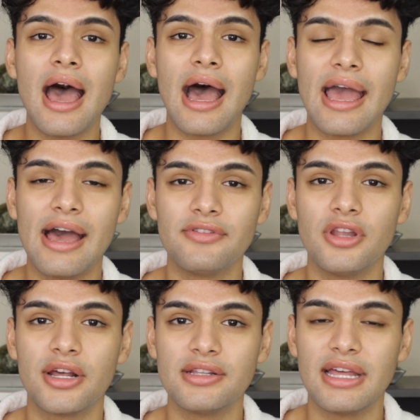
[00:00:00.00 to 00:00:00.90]
I have a
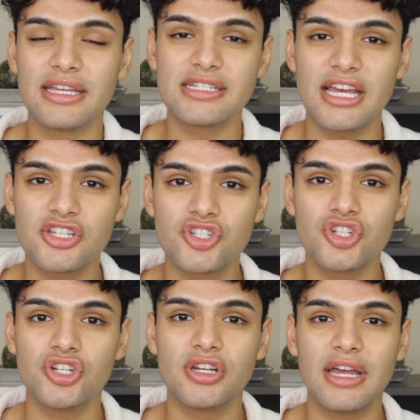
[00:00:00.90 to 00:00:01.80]
lot of like
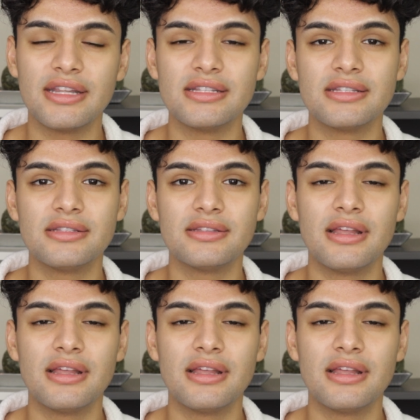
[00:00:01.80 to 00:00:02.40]
texture, and